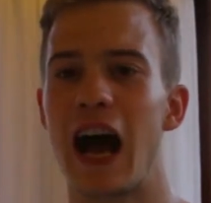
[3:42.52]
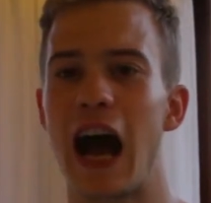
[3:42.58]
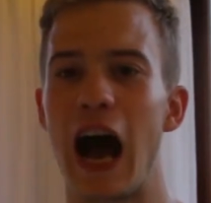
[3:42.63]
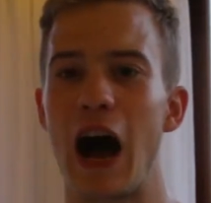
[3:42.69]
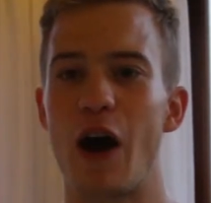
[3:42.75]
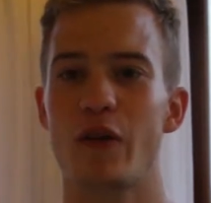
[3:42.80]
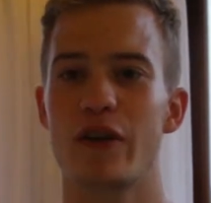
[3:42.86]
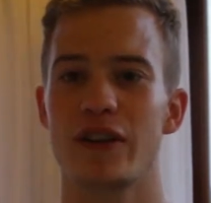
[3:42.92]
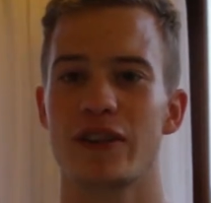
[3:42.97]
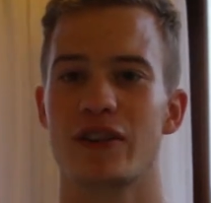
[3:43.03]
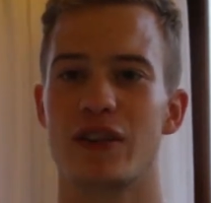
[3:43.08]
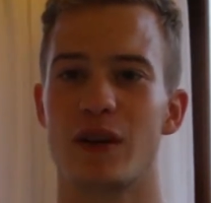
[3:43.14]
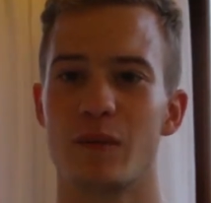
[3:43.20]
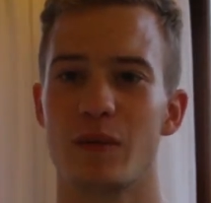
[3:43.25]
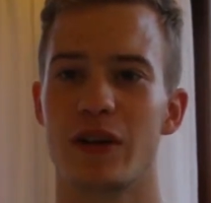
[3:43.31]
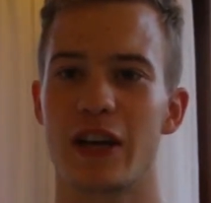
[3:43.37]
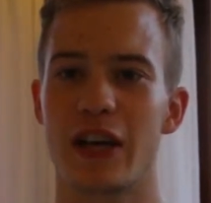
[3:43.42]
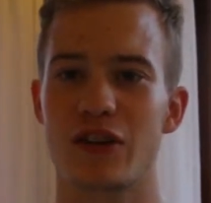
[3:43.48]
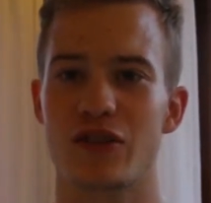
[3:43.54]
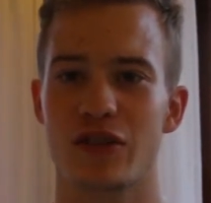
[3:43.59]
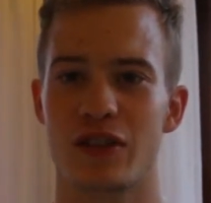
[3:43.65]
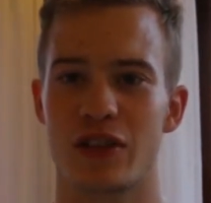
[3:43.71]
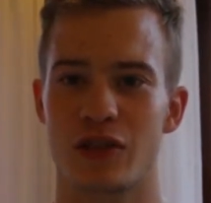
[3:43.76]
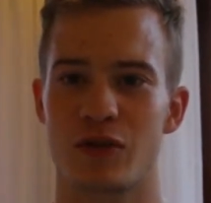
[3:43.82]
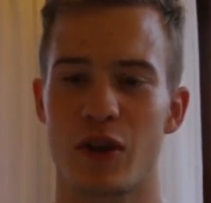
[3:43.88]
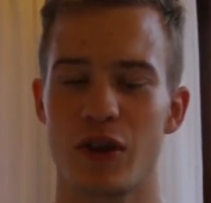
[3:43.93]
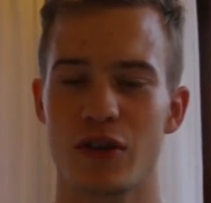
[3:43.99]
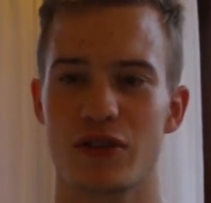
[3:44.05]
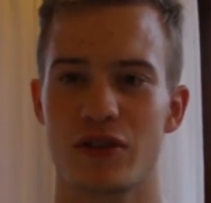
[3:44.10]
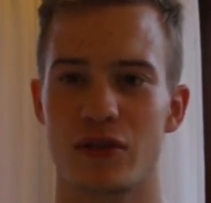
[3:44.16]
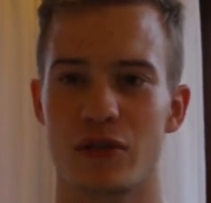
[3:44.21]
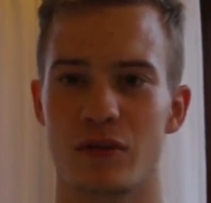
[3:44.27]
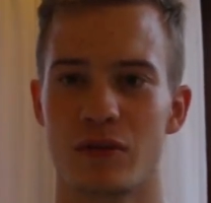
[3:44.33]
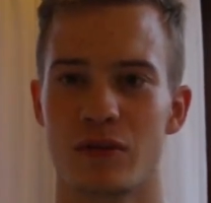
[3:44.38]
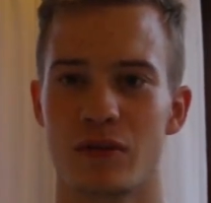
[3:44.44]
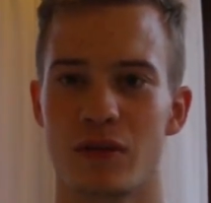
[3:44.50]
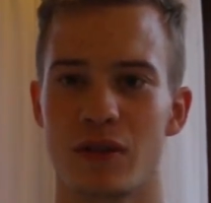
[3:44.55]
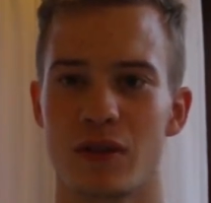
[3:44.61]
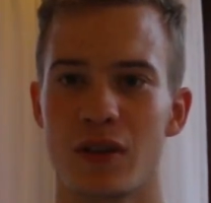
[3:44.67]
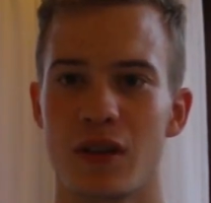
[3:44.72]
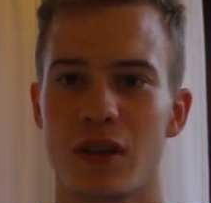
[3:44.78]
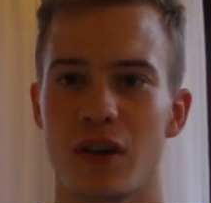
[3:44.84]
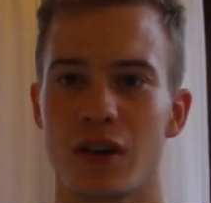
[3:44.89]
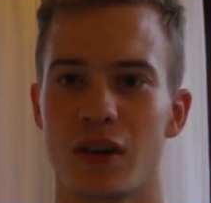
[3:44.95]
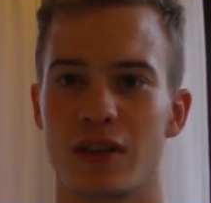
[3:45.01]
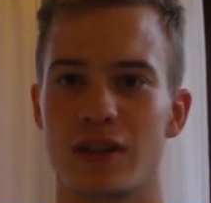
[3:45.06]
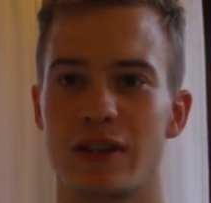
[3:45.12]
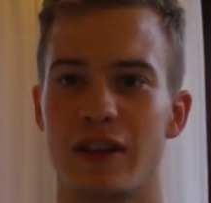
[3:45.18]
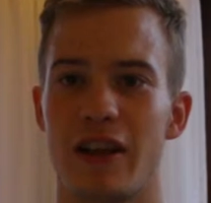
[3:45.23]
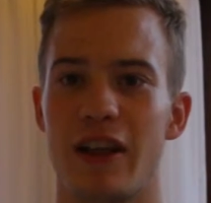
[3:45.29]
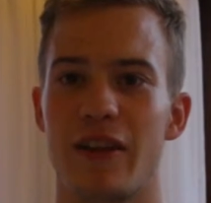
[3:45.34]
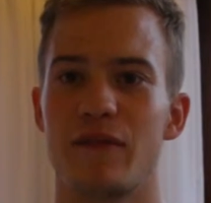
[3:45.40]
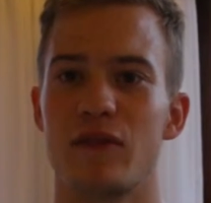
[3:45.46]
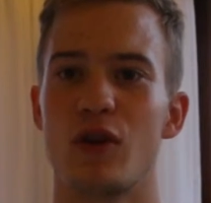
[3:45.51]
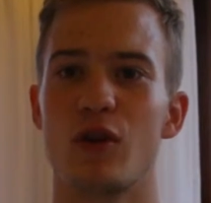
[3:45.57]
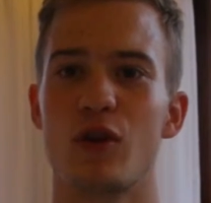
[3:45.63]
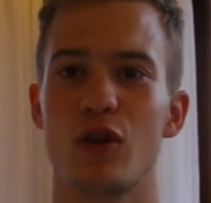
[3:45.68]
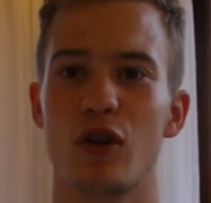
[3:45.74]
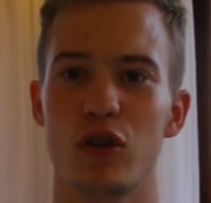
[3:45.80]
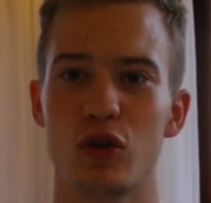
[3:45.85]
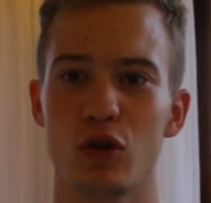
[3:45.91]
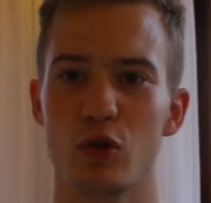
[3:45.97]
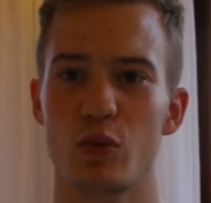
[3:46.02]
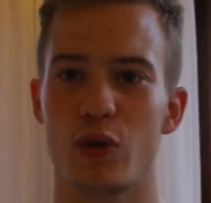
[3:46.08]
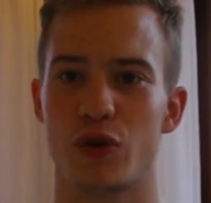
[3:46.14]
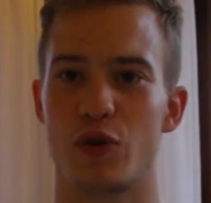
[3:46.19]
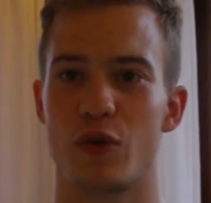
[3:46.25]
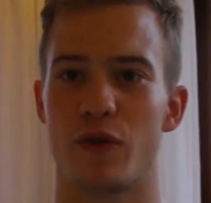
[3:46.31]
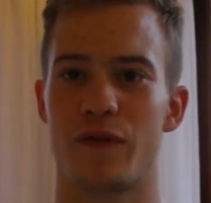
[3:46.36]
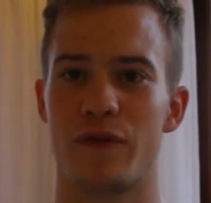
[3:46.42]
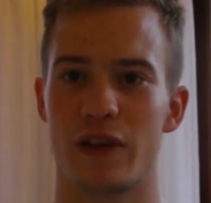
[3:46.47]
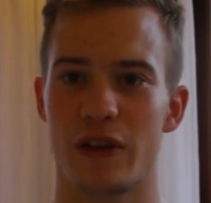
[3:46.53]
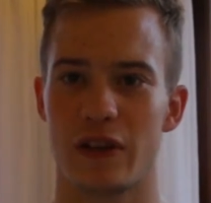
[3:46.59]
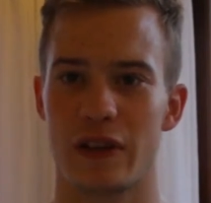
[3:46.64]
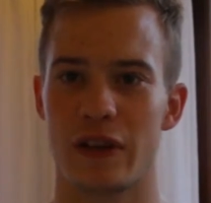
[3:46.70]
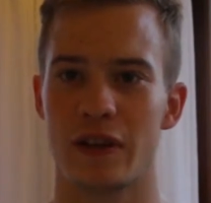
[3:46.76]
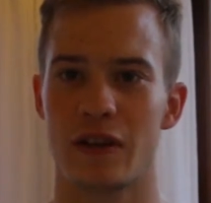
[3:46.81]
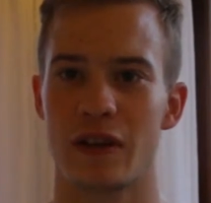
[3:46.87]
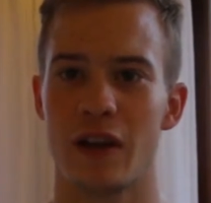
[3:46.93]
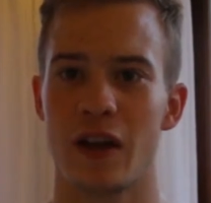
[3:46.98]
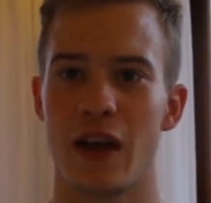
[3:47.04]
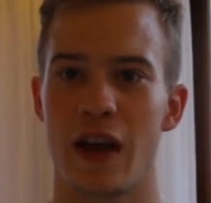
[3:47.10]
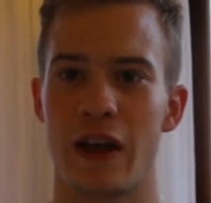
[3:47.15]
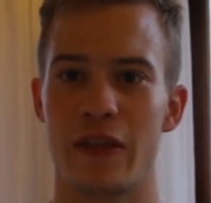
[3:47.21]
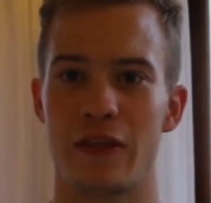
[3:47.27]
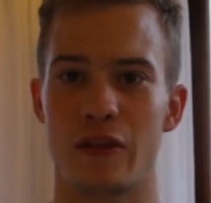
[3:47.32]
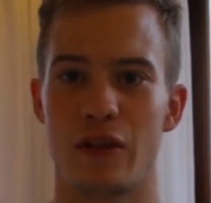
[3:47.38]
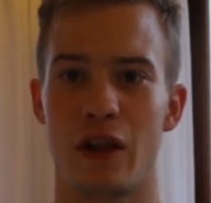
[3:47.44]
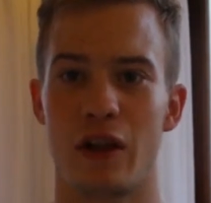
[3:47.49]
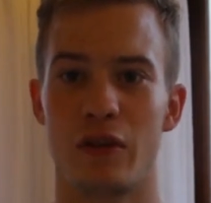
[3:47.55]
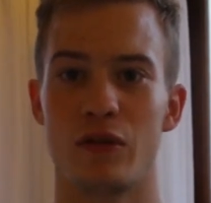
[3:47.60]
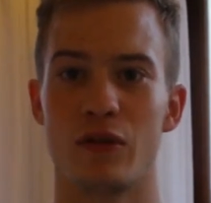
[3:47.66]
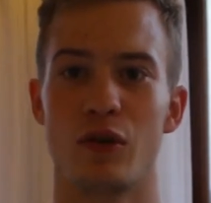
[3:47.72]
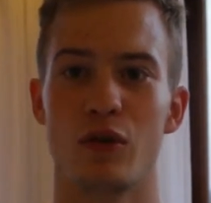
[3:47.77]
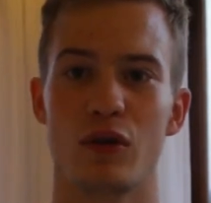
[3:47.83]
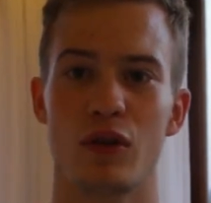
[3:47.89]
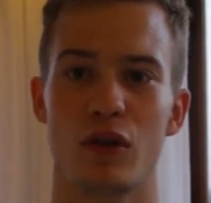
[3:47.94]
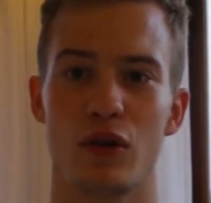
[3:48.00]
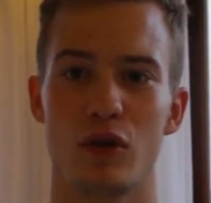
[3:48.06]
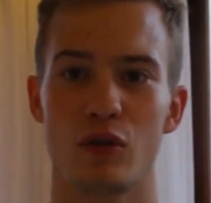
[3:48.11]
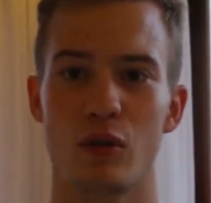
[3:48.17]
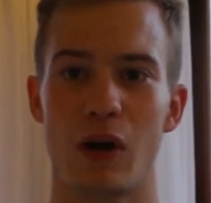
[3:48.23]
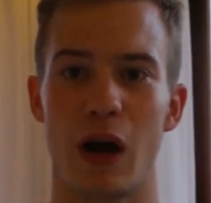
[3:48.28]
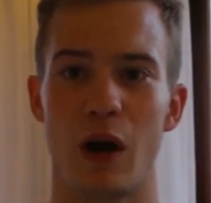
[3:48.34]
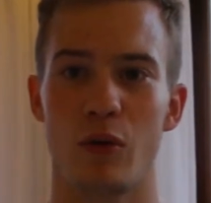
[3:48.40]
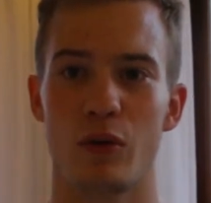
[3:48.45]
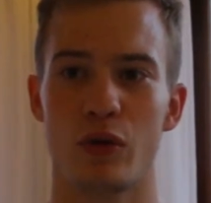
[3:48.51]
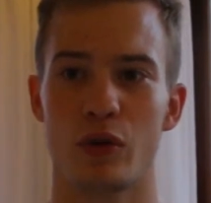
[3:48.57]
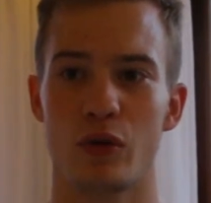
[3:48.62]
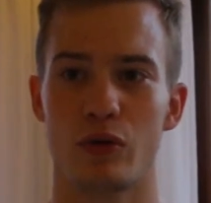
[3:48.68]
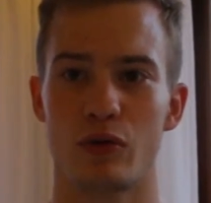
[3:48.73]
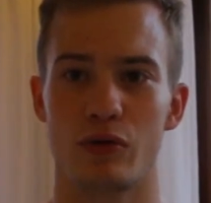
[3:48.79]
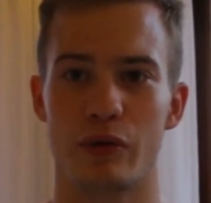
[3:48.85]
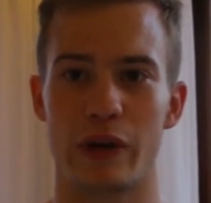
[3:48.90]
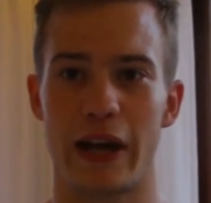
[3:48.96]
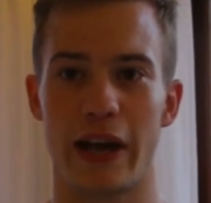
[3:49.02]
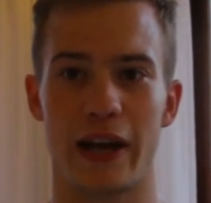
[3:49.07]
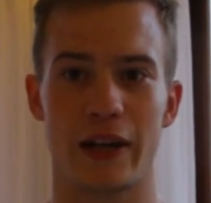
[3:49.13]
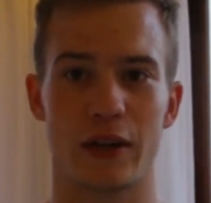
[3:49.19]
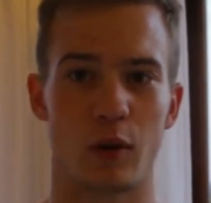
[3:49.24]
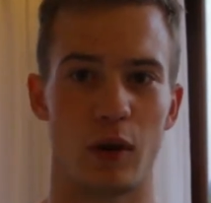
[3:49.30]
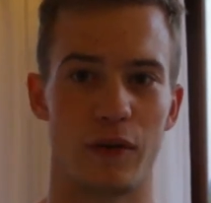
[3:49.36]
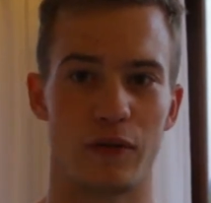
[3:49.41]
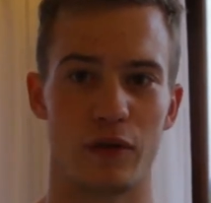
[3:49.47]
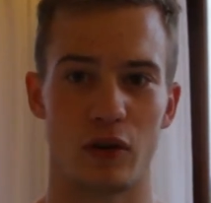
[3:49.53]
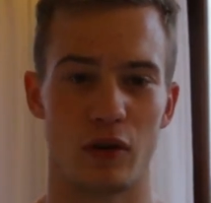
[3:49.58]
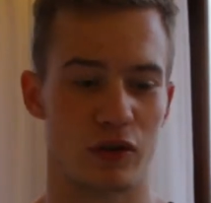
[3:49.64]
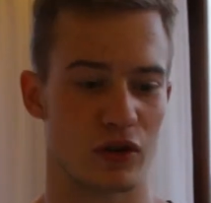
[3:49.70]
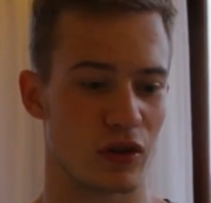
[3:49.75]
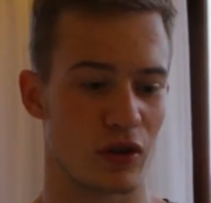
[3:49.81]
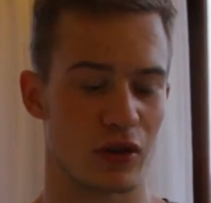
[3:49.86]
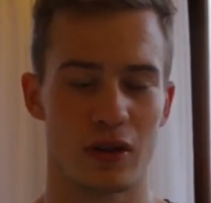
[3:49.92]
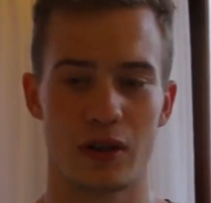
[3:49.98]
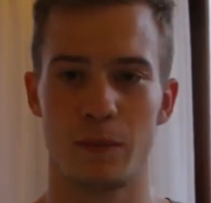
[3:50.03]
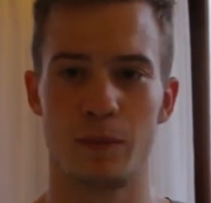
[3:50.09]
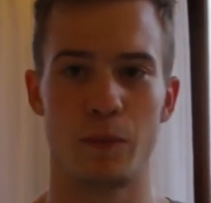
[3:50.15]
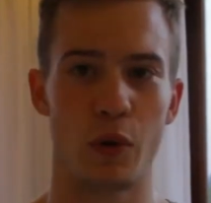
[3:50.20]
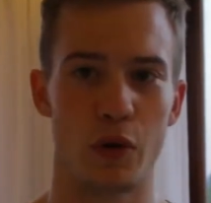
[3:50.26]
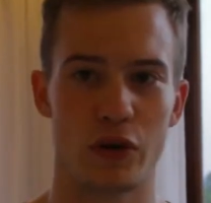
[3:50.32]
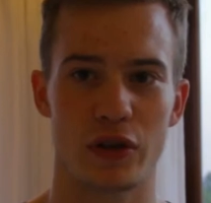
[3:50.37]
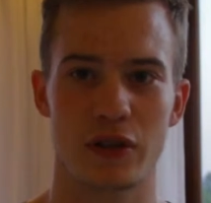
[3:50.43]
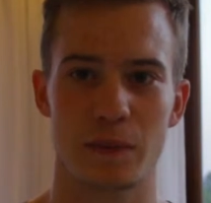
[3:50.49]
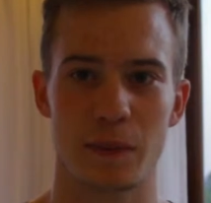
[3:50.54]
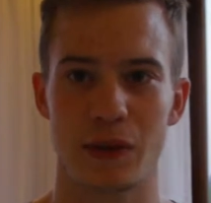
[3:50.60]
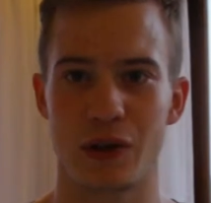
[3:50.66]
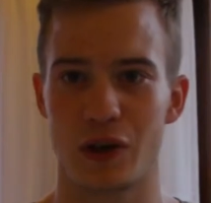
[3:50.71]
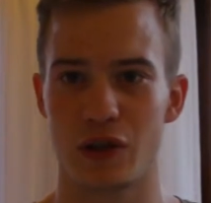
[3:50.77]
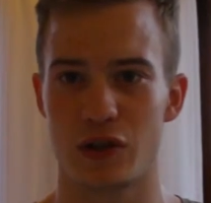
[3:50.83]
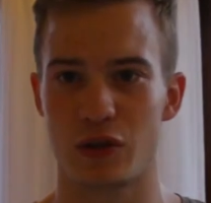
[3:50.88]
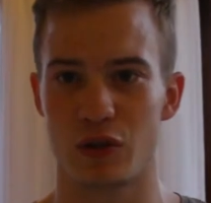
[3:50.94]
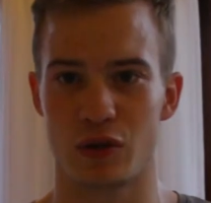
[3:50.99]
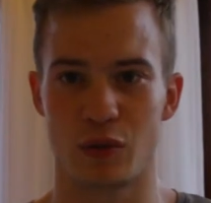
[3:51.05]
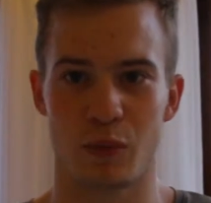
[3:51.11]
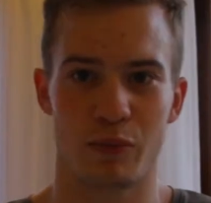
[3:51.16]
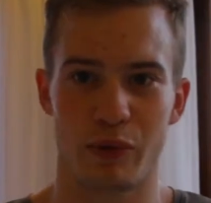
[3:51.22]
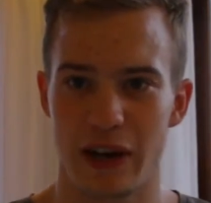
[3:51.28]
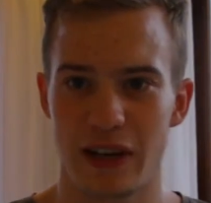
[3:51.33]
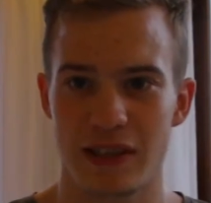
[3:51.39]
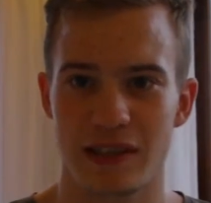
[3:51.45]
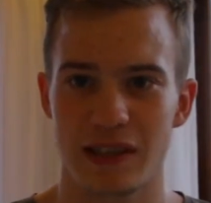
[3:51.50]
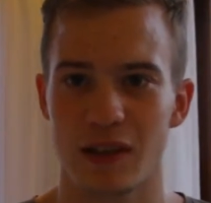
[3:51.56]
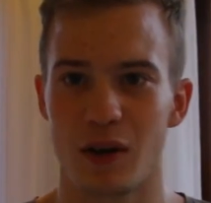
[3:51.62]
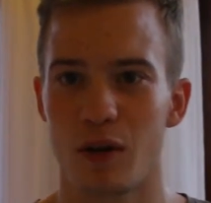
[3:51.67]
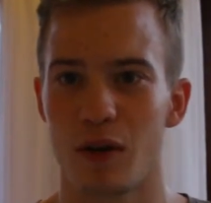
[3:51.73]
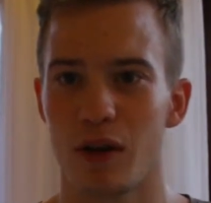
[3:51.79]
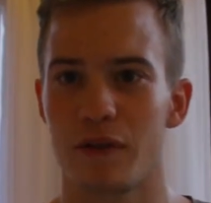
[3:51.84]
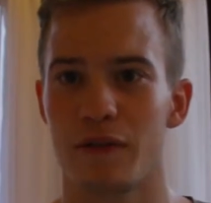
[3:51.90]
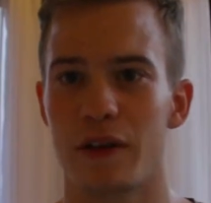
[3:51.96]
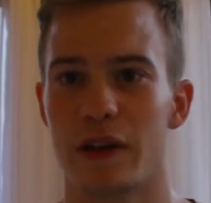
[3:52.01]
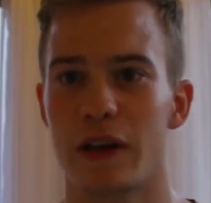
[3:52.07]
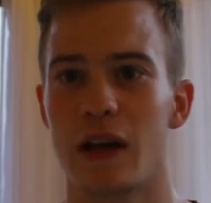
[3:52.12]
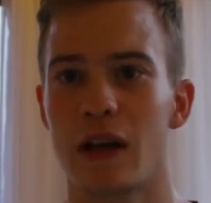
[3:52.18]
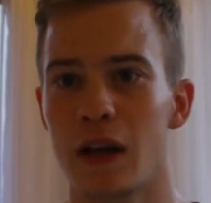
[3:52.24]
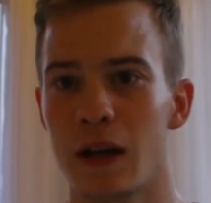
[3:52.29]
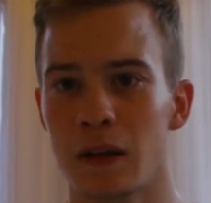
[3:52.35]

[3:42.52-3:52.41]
how can someone actually trust you? Because they'll have no clue what you're feeling, and they'll have no clue how you'll react, or if you'll suddenly burst because you're suppressing all of it.